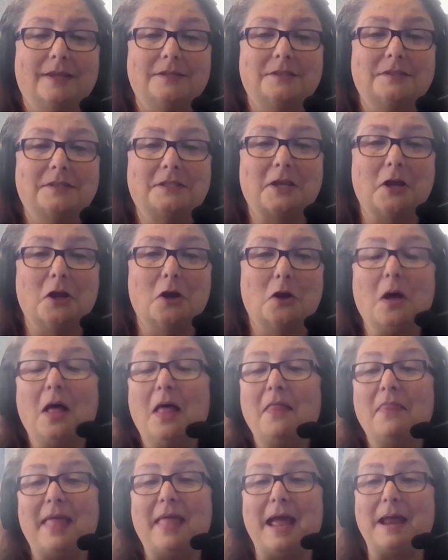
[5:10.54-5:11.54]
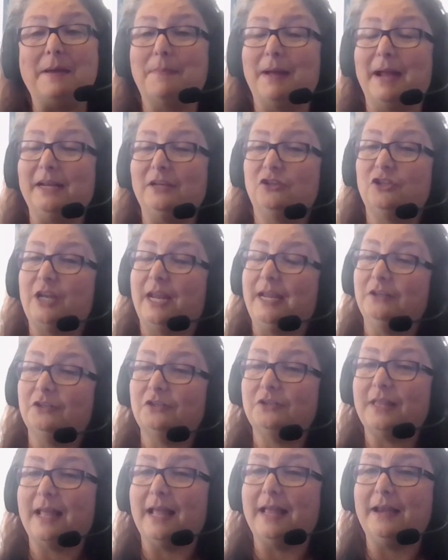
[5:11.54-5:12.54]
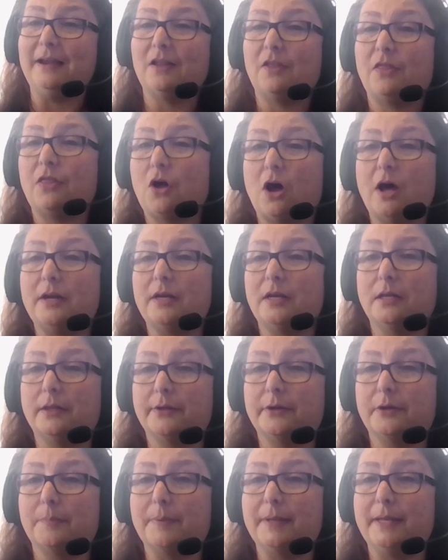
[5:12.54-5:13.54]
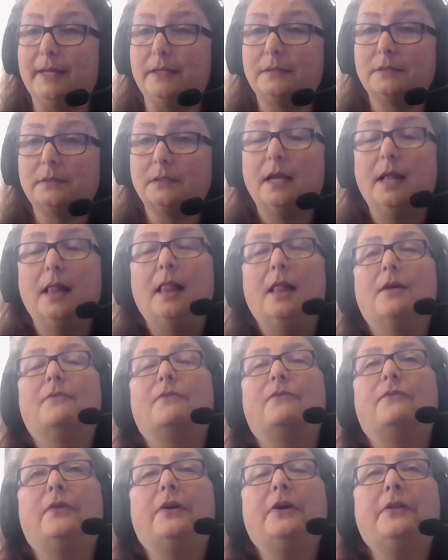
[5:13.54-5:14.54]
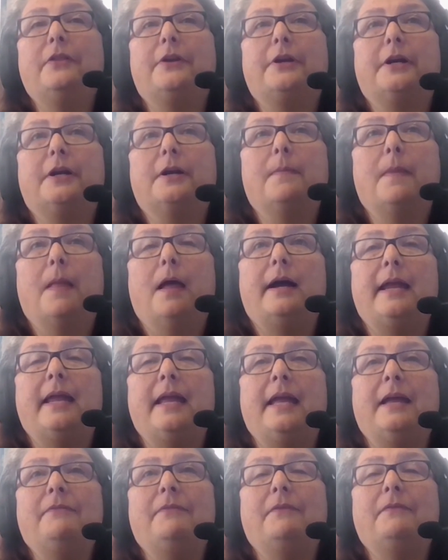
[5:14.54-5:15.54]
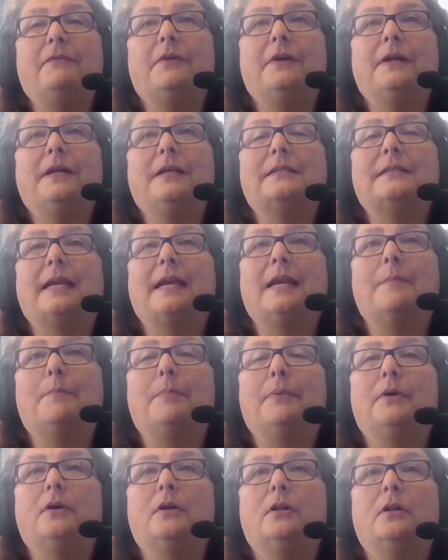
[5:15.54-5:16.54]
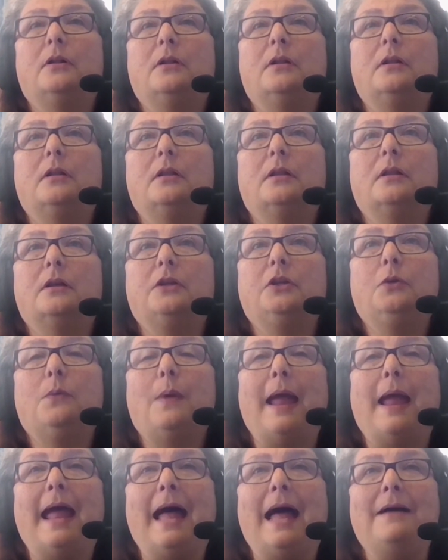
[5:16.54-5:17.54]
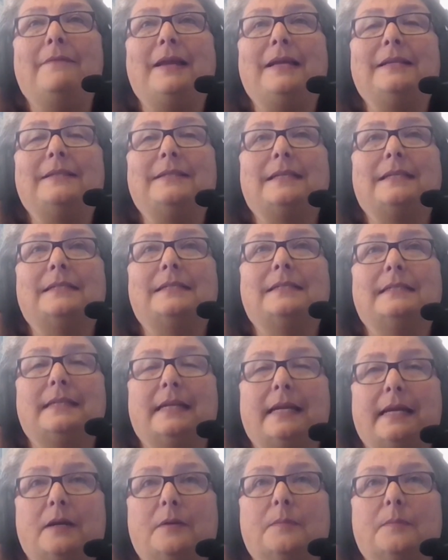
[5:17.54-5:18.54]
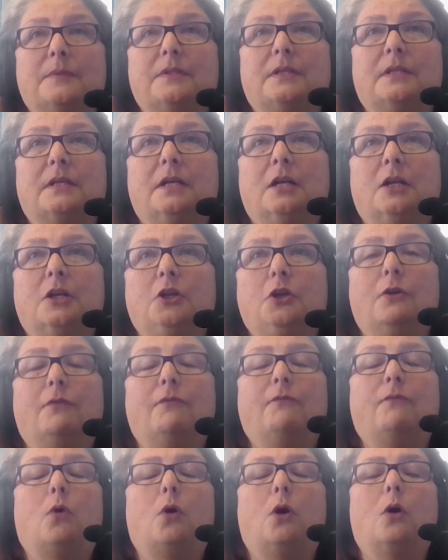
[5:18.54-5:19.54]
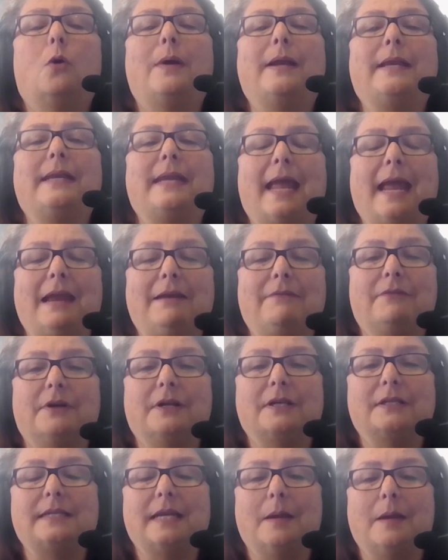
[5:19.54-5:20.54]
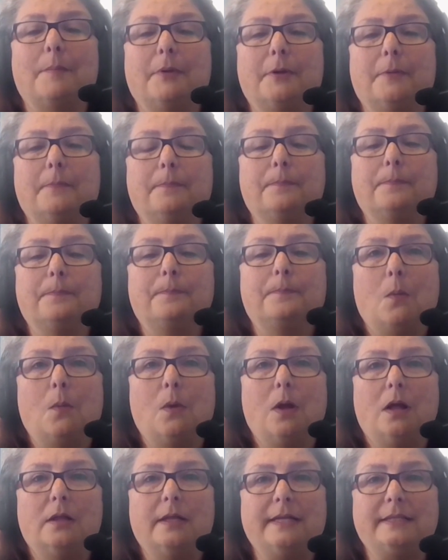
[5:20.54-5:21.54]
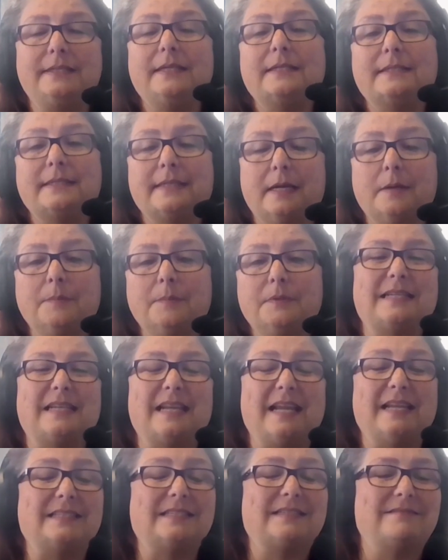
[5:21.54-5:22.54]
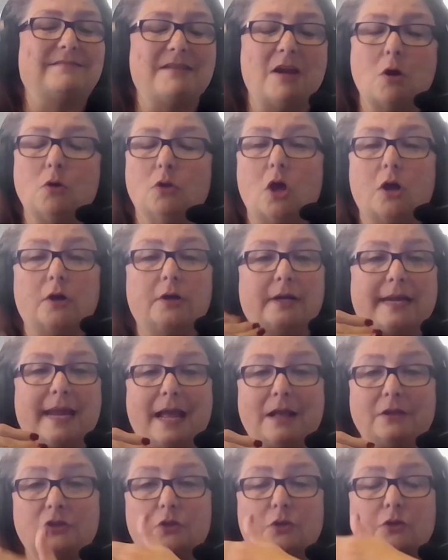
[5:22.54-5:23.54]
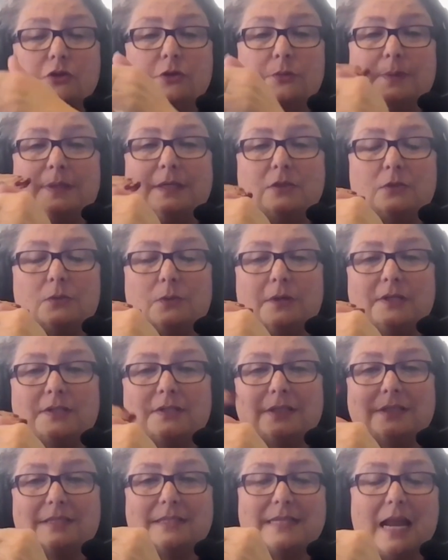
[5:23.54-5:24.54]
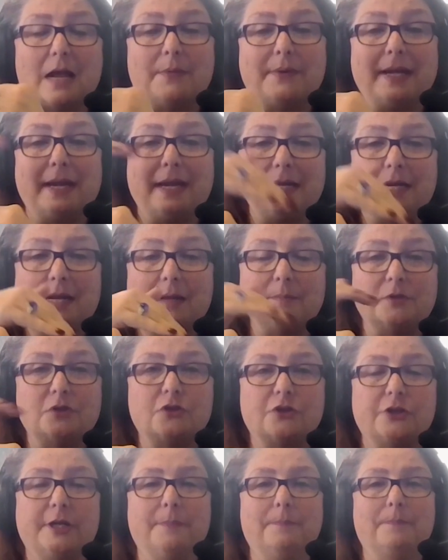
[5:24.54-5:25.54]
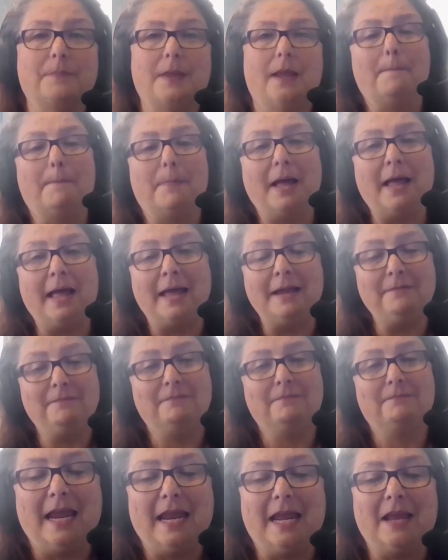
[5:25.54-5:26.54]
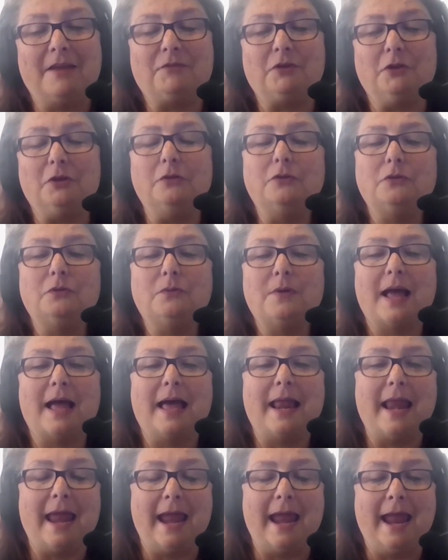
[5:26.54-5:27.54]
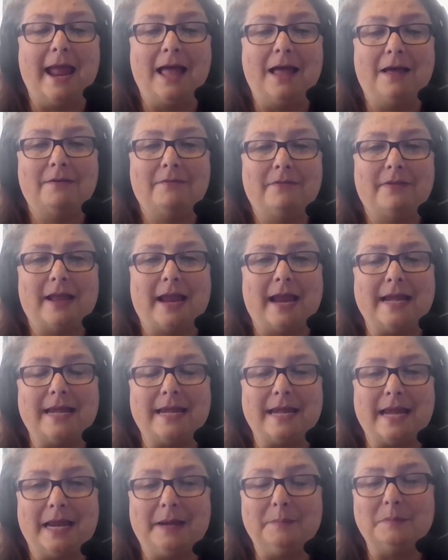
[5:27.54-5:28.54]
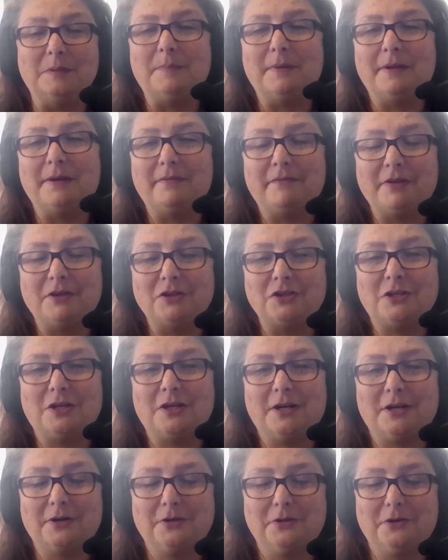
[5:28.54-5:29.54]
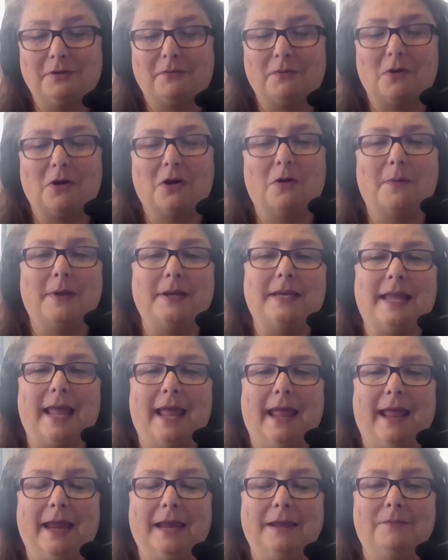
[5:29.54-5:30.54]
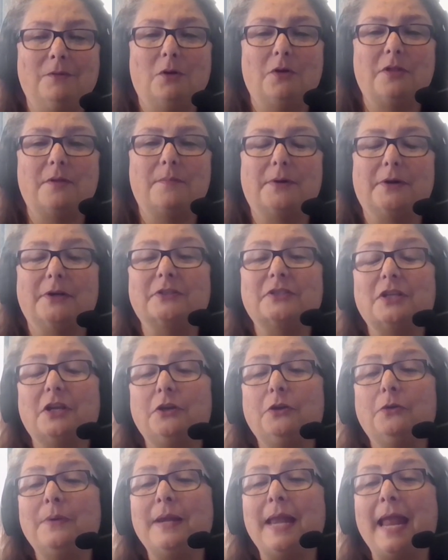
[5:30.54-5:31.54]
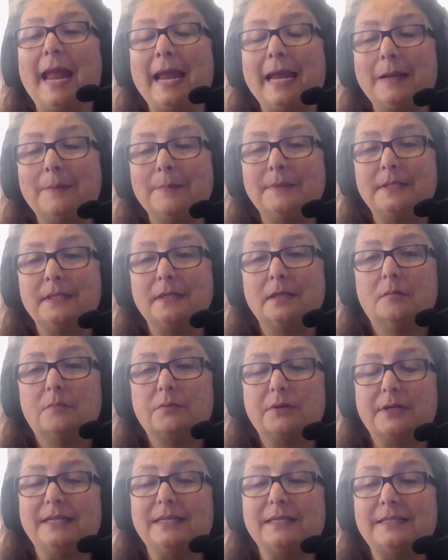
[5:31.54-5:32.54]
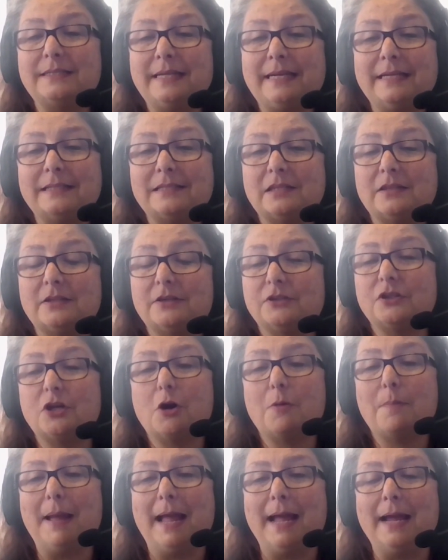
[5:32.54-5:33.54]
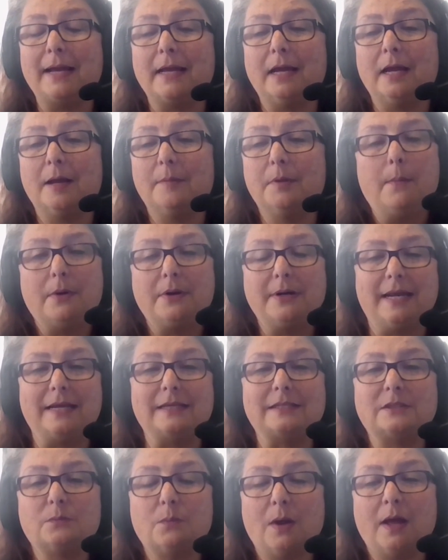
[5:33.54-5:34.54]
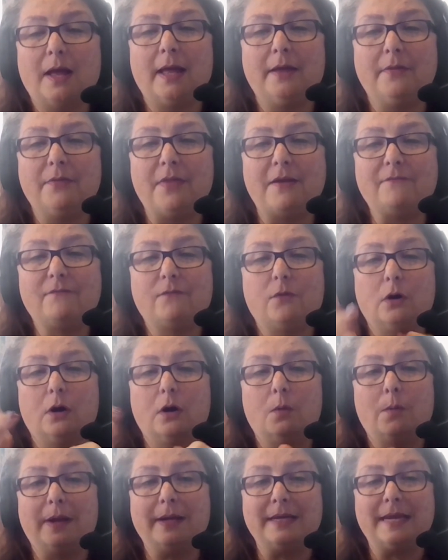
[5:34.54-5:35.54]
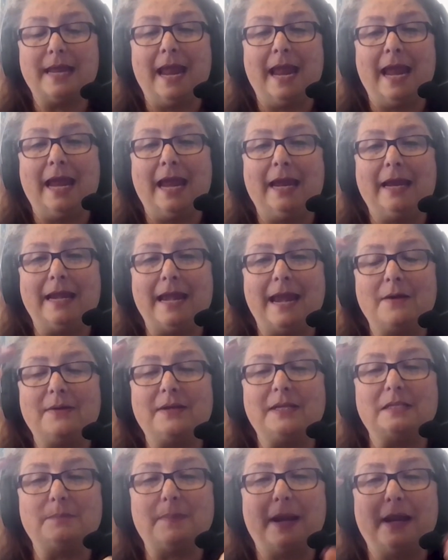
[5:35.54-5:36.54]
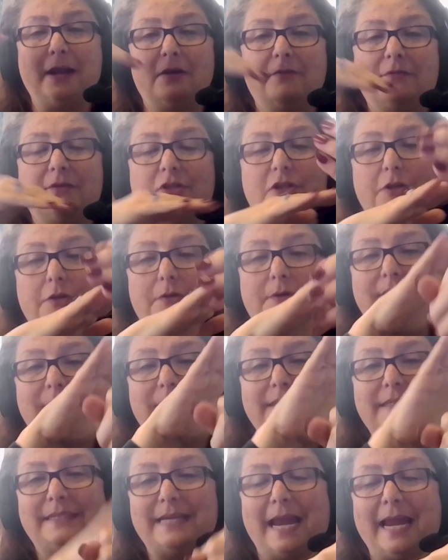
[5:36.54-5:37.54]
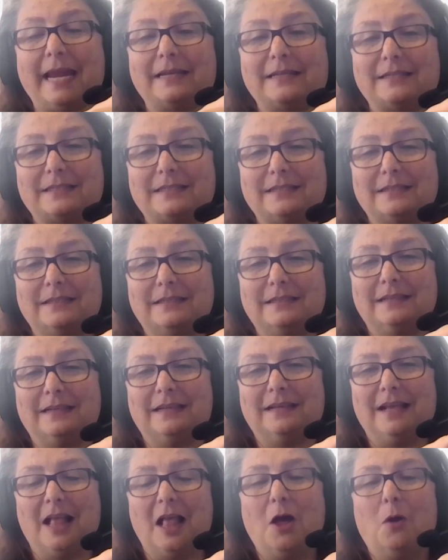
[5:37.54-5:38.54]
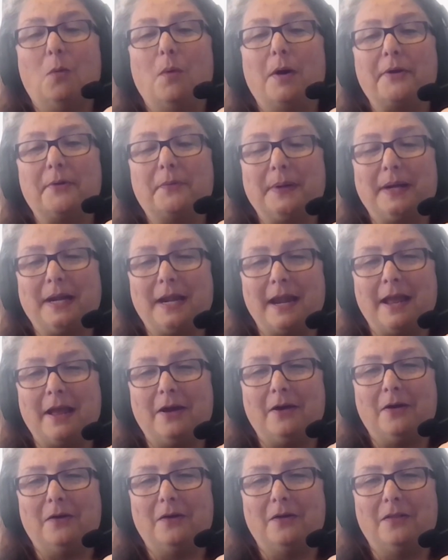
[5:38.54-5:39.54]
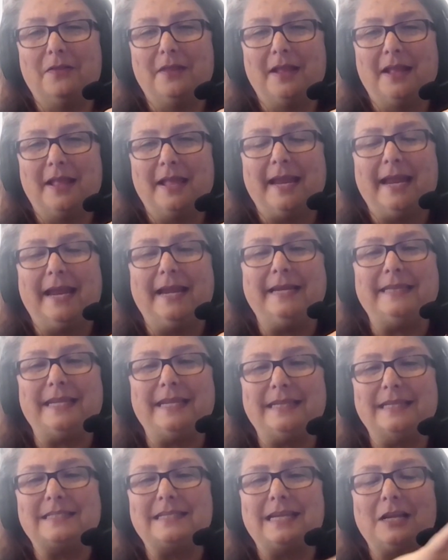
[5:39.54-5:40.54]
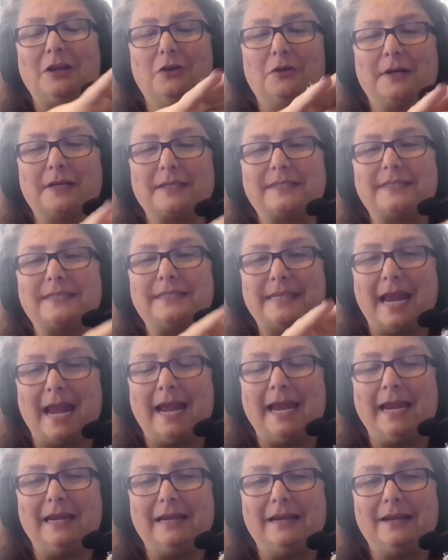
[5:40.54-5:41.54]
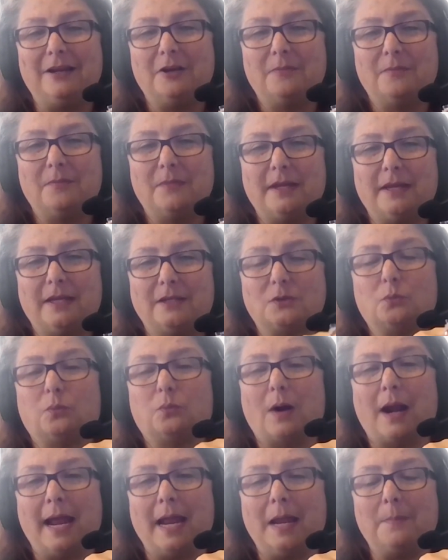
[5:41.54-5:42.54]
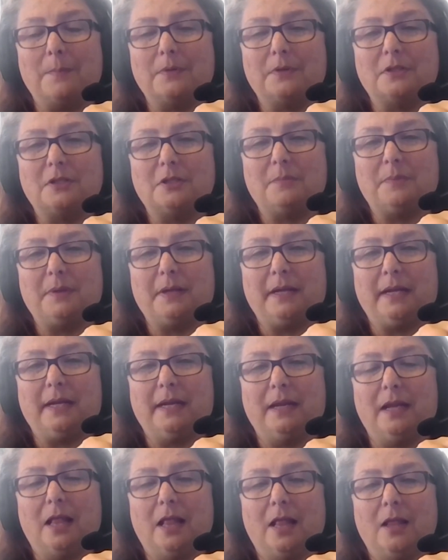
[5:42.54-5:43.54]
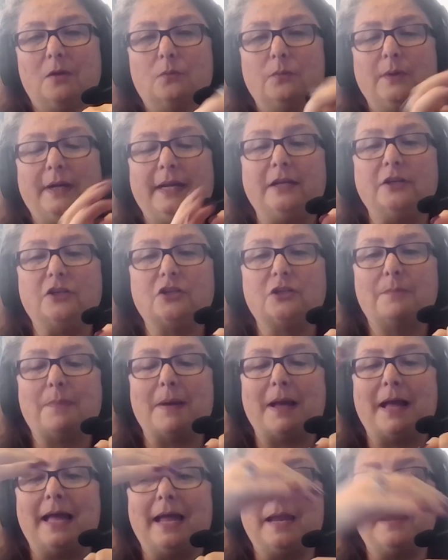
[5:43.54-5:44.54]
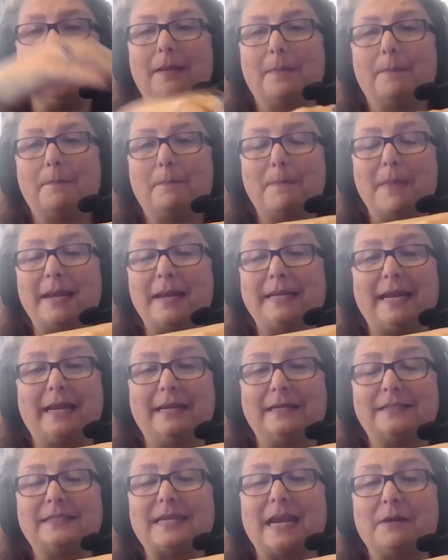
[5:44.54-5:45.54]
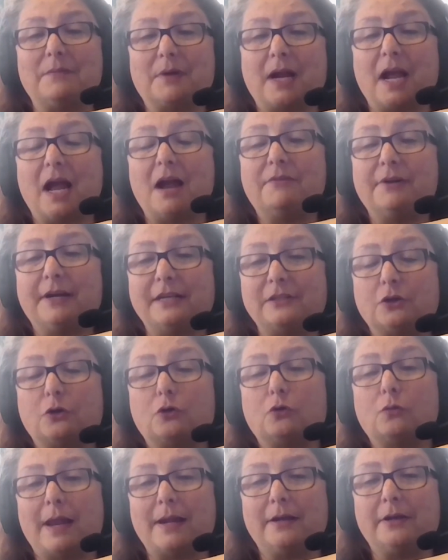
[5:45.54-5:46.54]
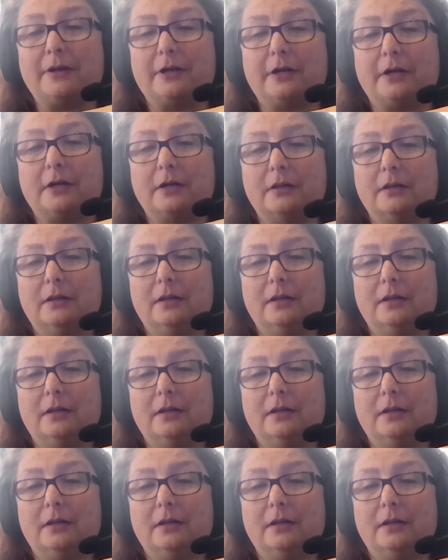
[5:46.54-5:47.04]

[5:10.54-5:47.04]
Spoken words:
So that might change that thought a little bit. Further, if, for example, you have as exempt your 401k, for example, well, it's exempt. It's no longer counts towards your resource because it's now an income stream. But if you do not have a named beneficiary in your 401k or the person you named predeceased and there's no backup, well, guess what? That 401k now gets paid over to your estate. What do we know? Anything that's in your estate is ripe to be reached by Medicaid estate recovery as a creditor.